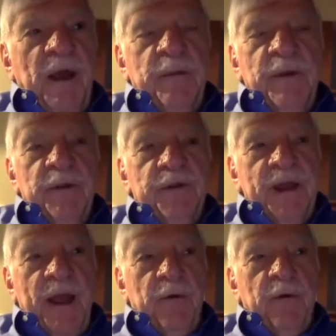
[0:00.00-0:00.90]
in the
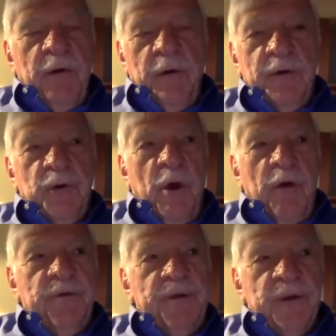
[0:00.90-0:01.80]
town clerk's
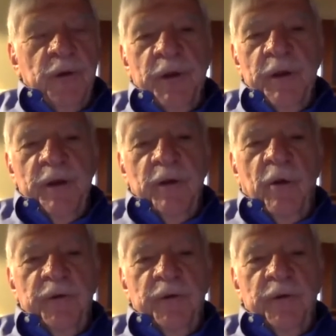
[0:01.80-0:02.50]
office looking at